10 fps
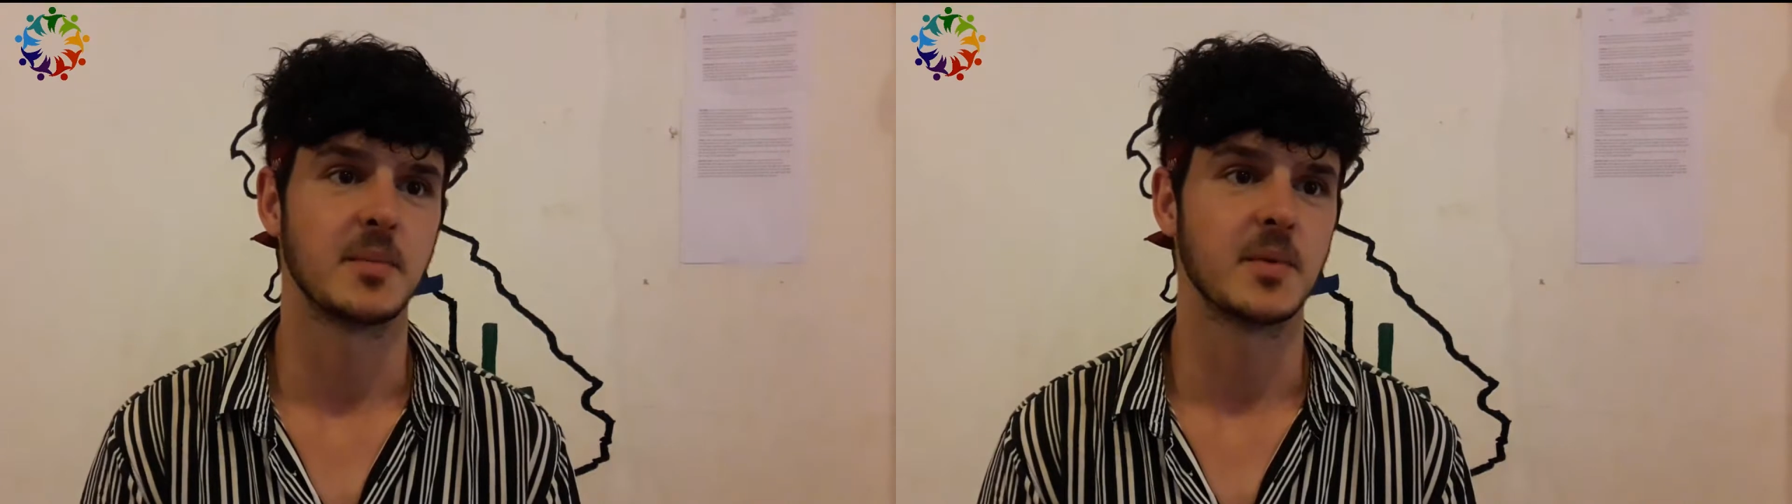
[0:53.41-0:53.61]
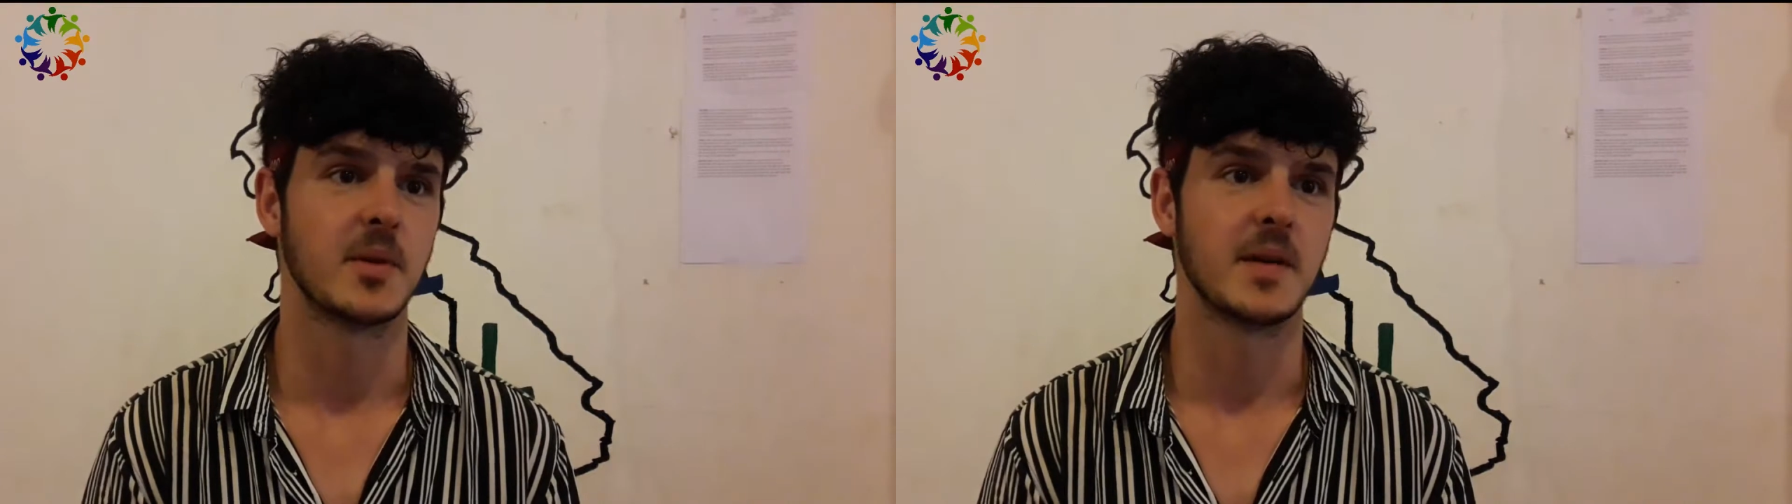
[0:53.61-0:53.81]

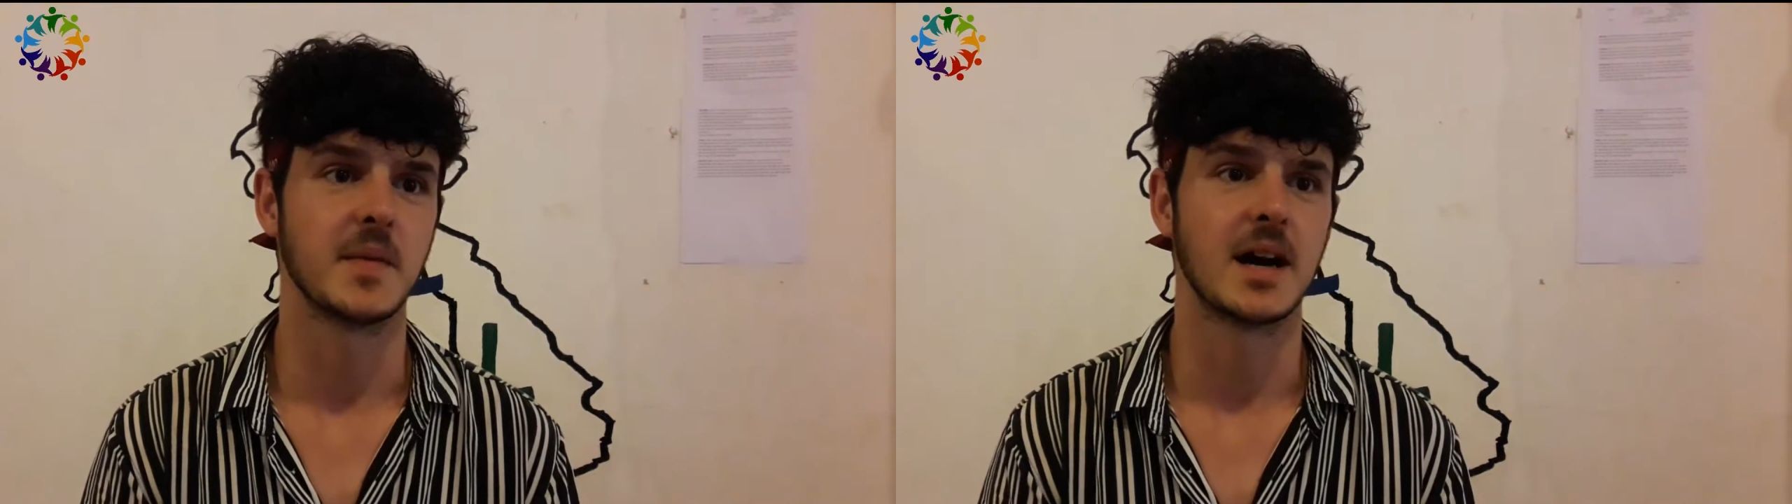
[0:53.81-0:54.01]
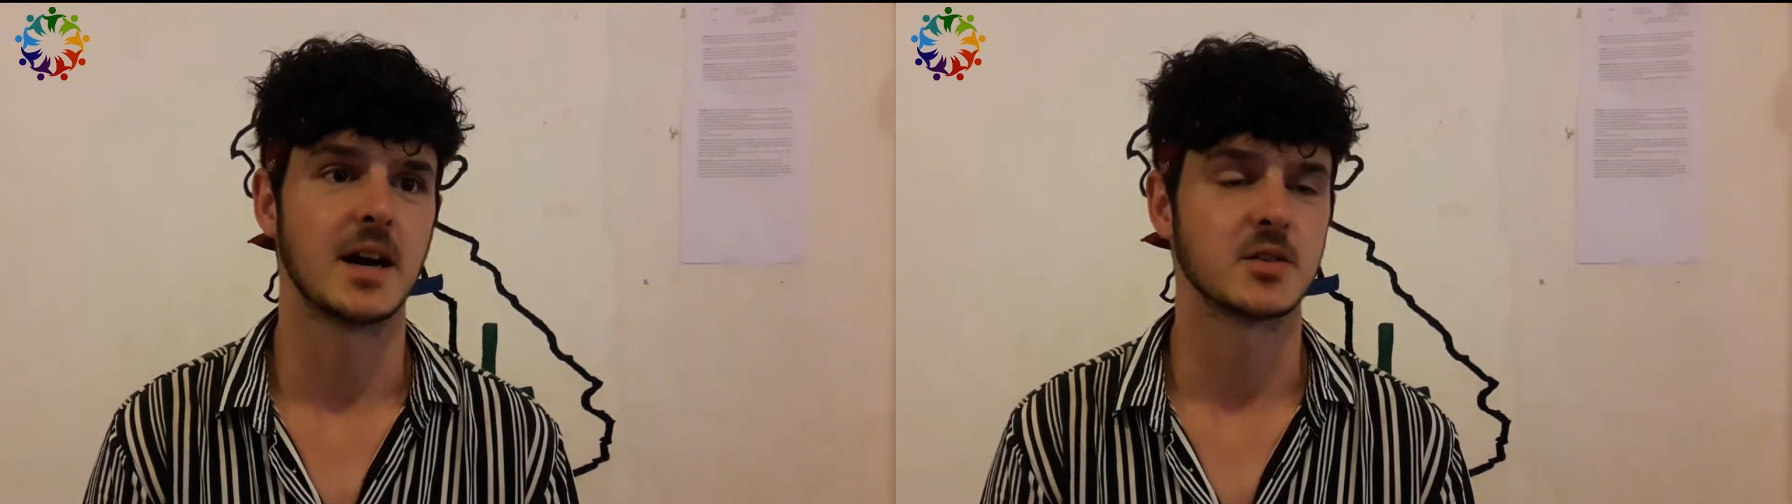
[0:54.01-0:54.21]
around
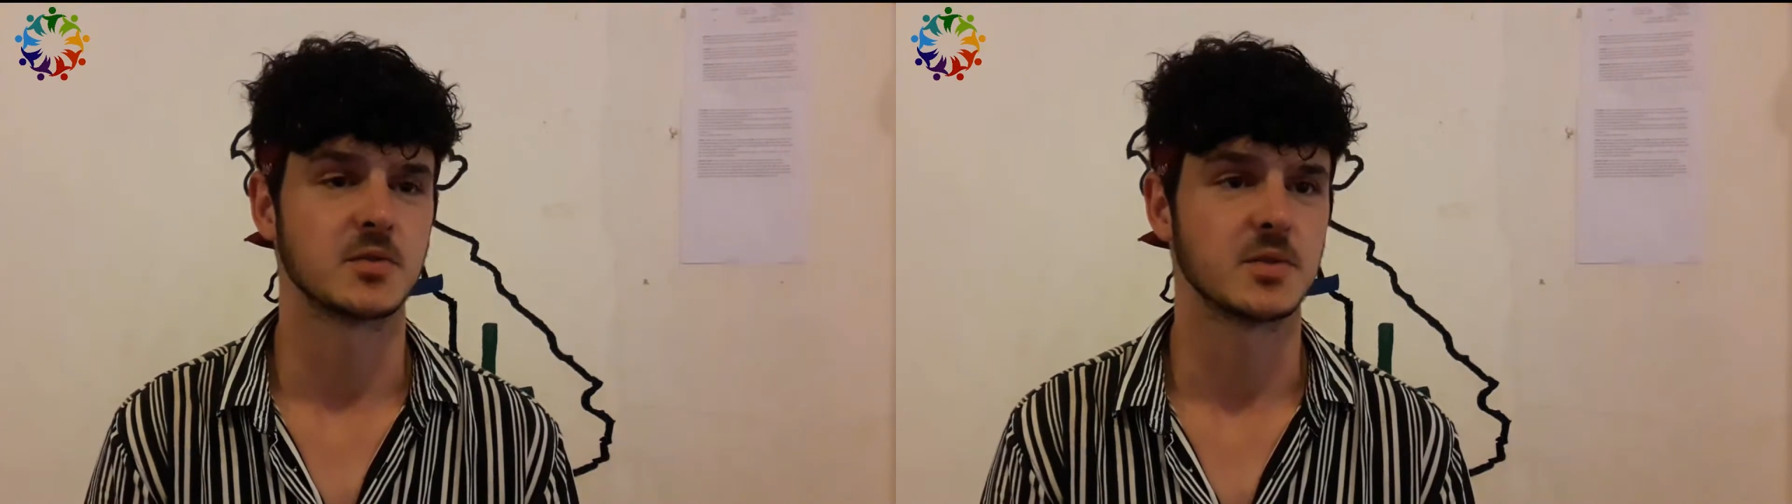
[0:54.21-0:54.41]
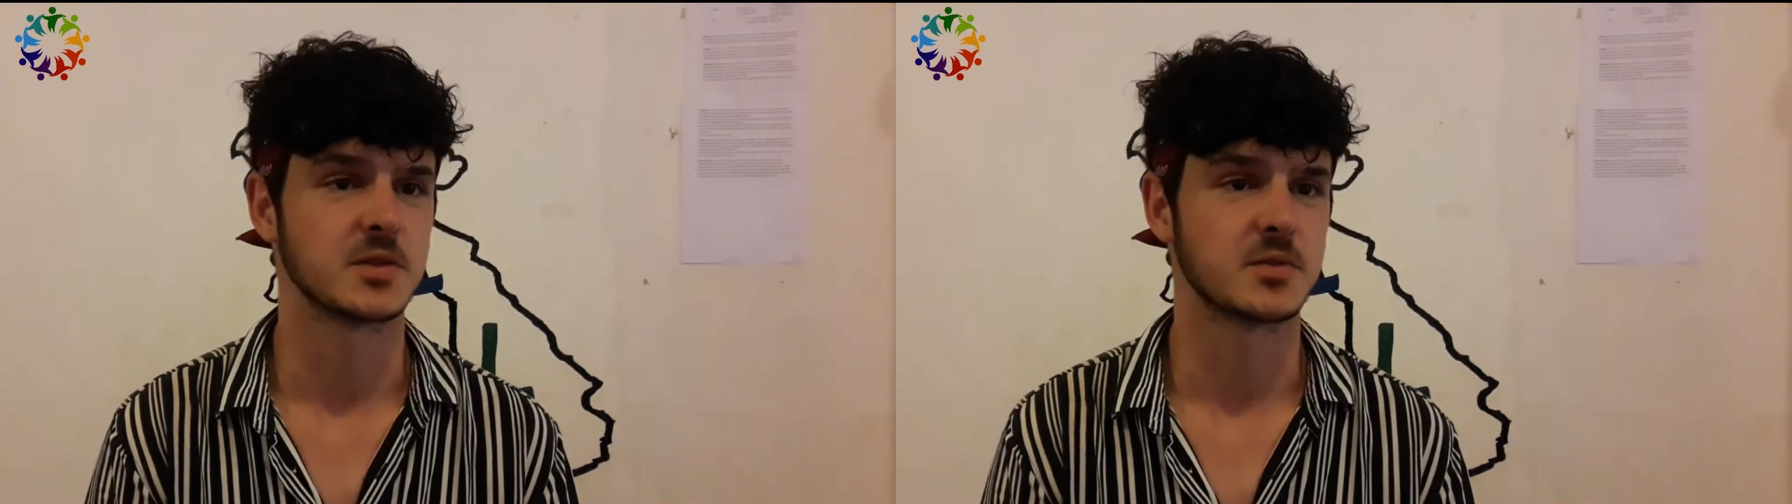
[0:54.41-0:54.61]
the house
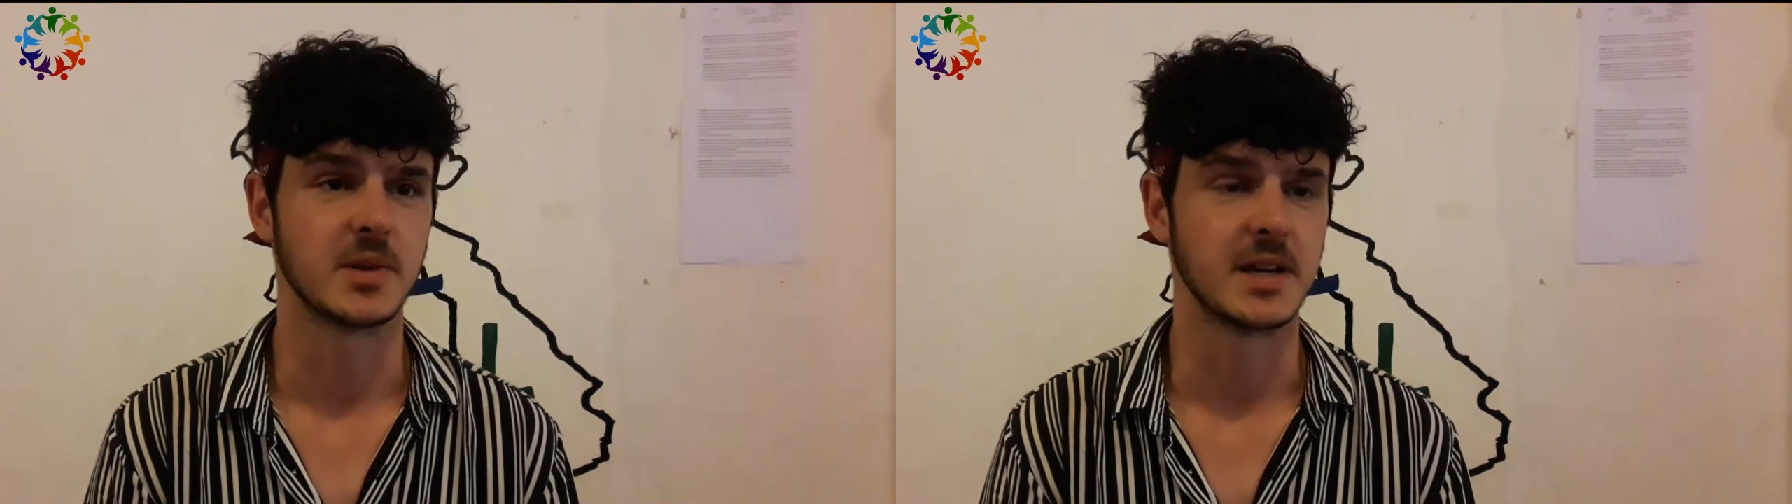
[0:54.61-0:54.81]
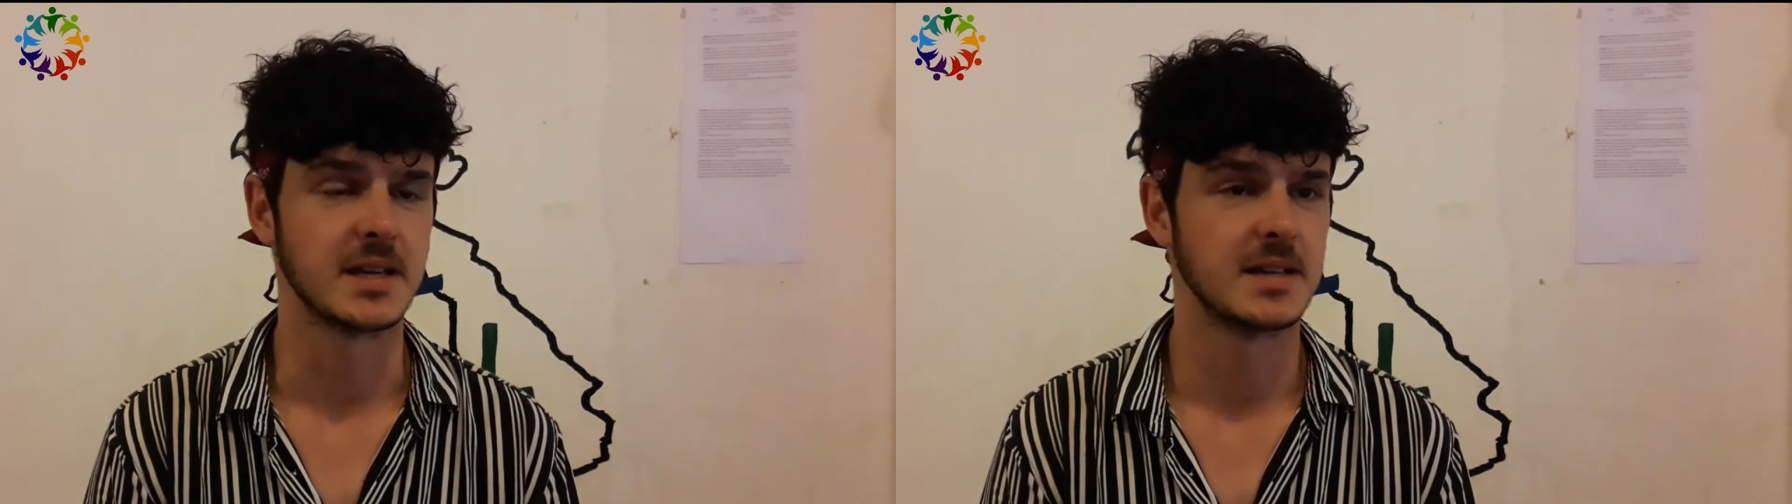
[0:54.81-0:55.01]
was
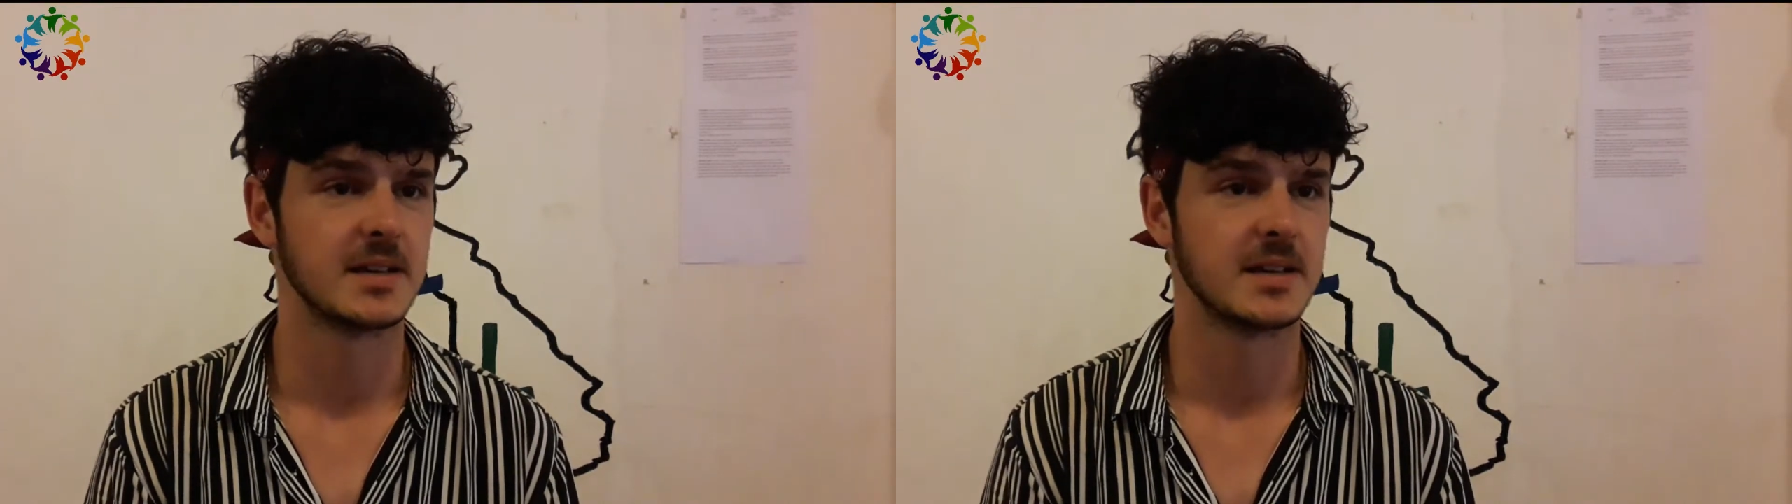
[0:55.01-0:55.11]
great.